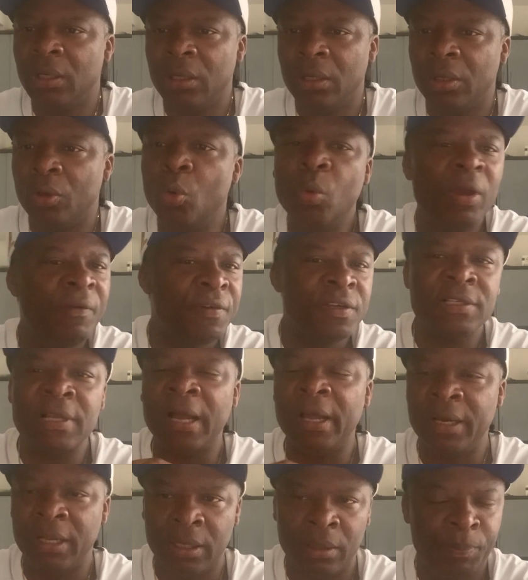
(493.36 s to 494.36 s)
whoever's
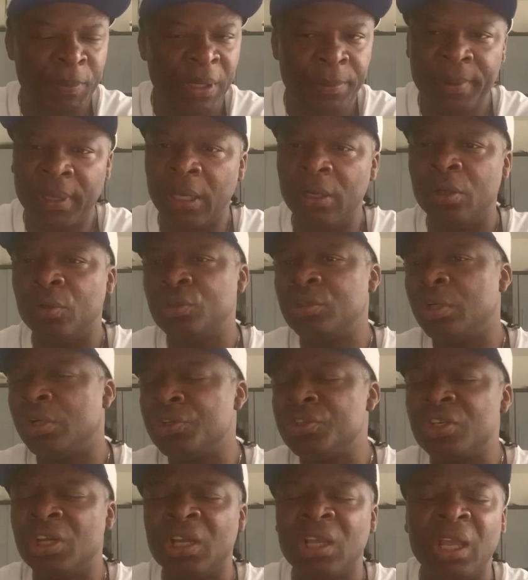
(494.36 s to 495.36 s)
out there, people I know,
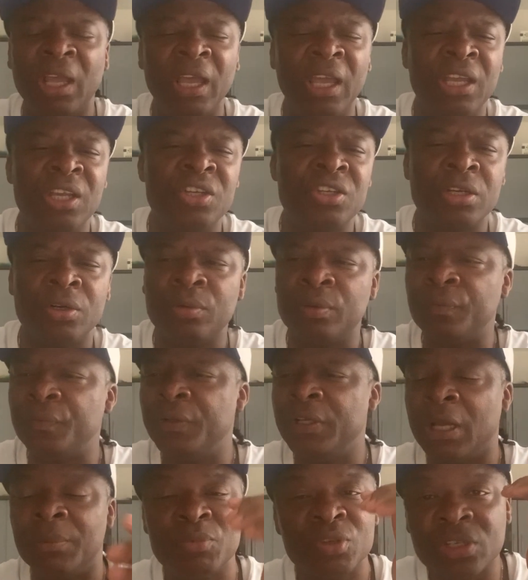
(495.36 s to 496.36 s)
Todja K, Cheryl
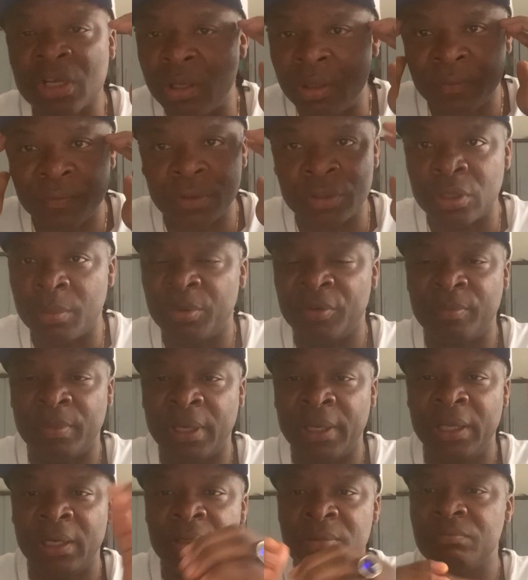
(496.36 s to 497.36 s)
Phoenix, I'm just going off the top of
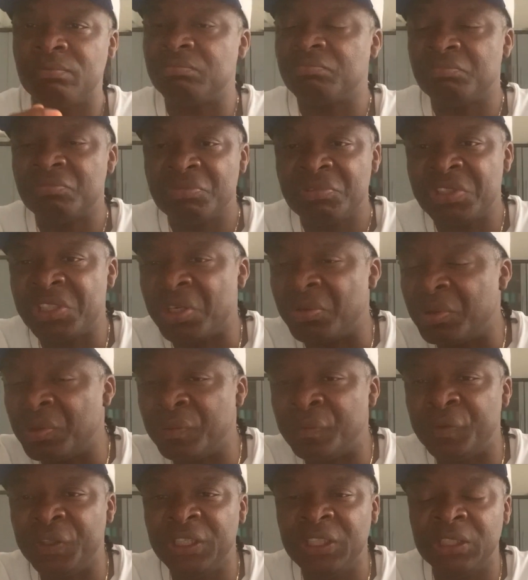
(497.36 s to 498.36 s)
my head.
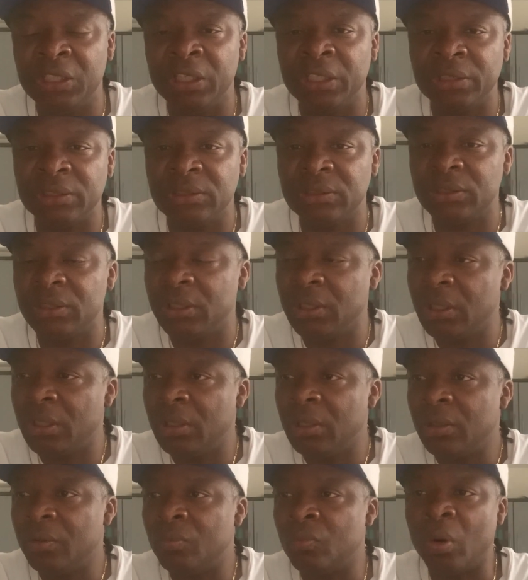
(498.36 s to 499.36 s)
Cheryl Phoenix,
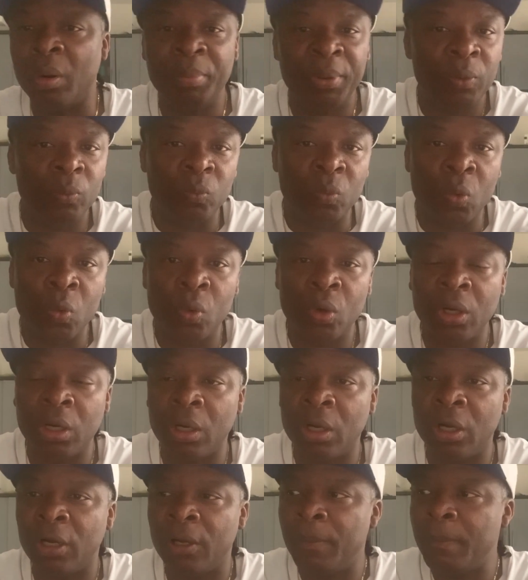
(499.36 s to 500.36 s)
Robin
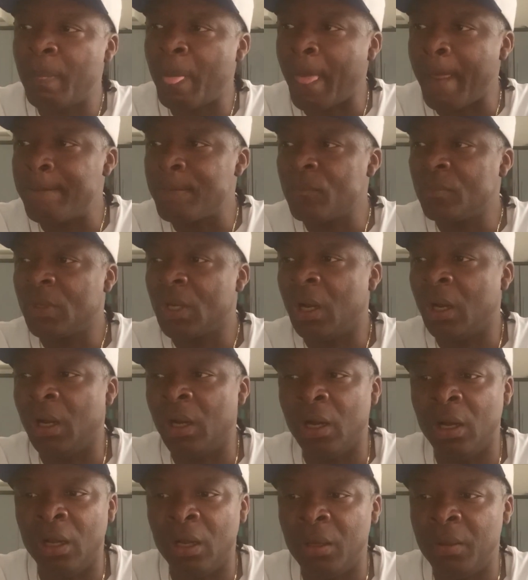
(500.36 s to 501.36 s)
Walker,
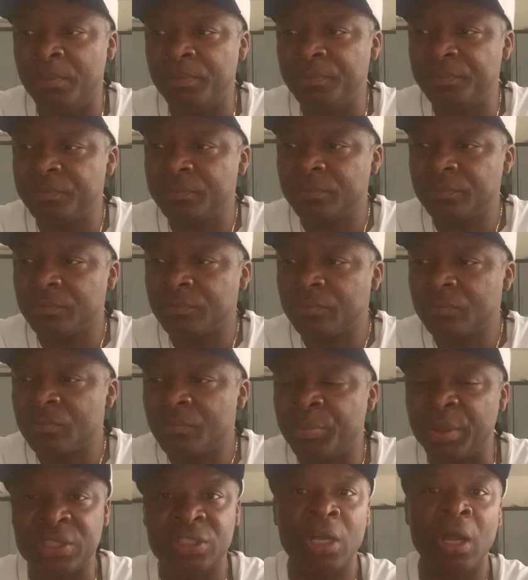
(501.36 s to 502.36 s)

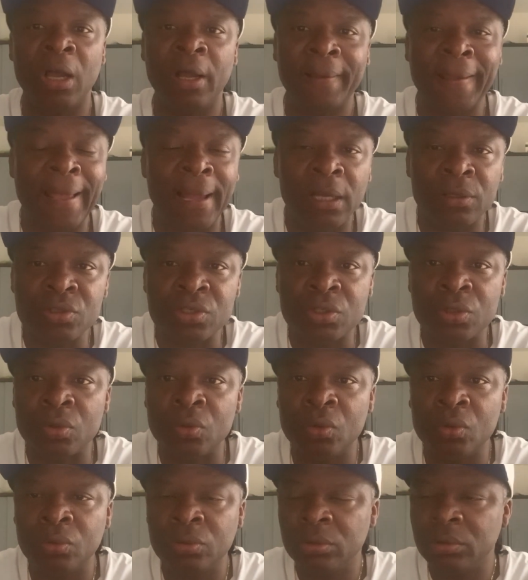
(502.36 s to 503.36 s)
Qatar
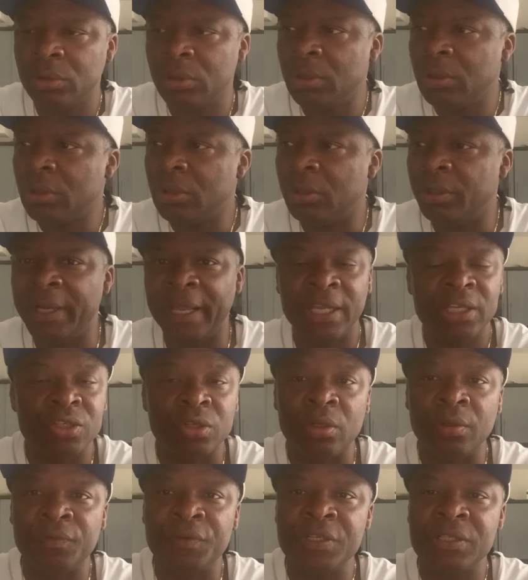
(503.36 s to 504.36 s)
Council,
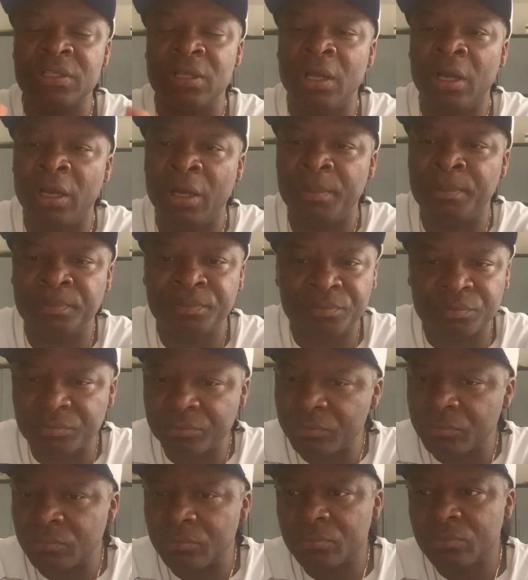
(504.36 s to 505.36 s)
Nation of Islam,
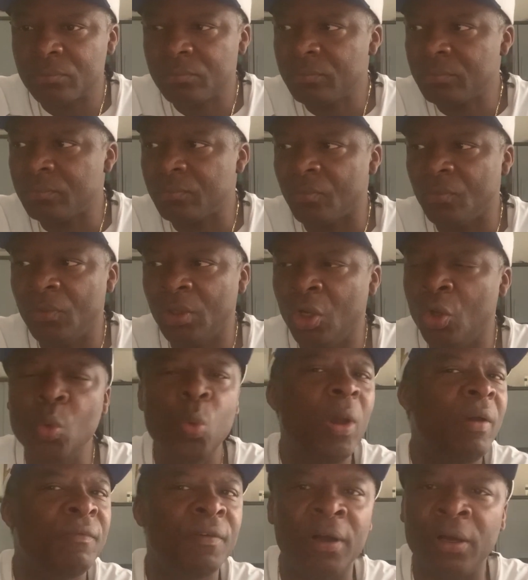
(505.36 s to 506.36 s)

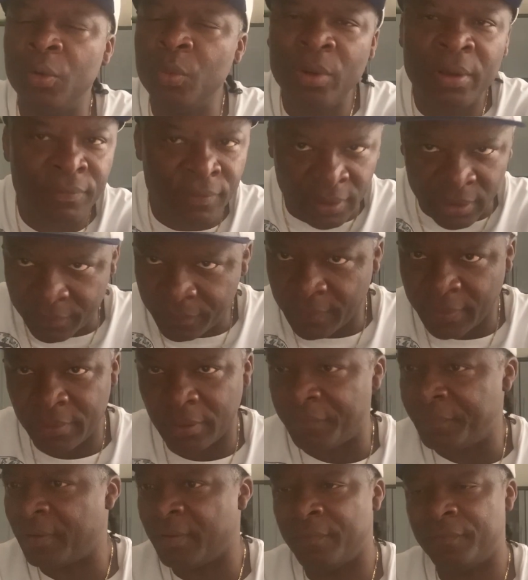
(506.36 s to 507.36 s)
whoever,
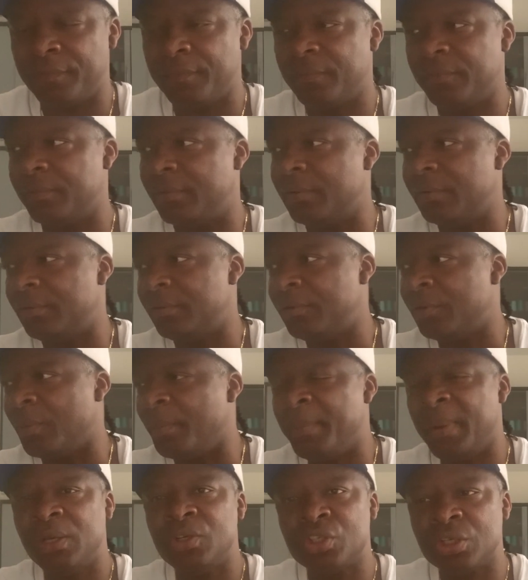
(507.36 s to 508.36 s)
if I've not
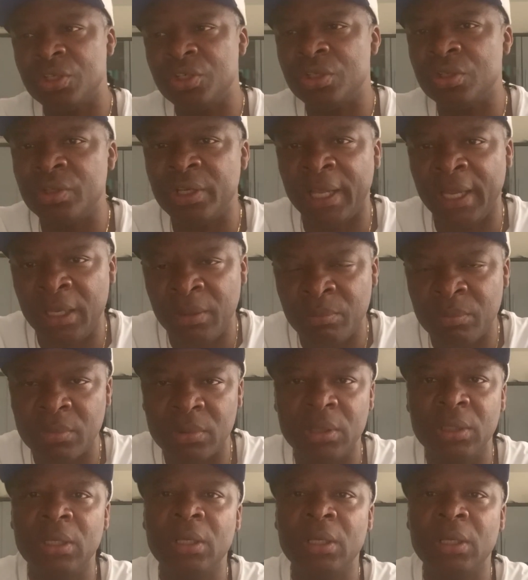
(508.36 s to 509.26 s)
mentioned your name,